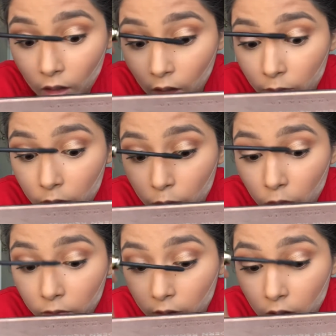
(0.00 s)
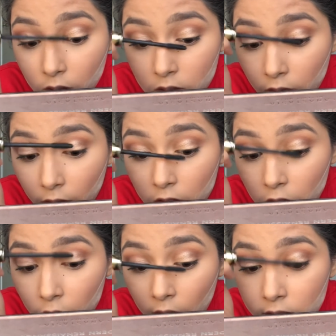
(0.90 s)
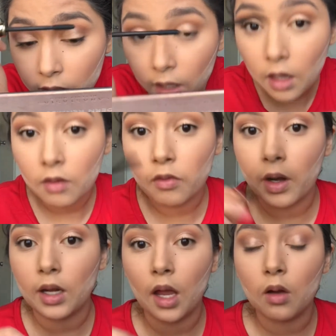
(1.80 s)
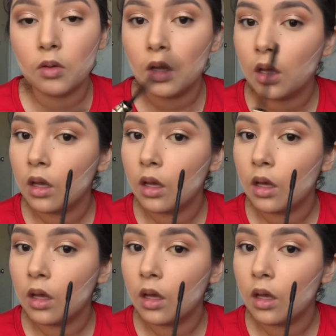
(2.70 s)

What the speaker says: and remove it, because if I just try to take it off right now,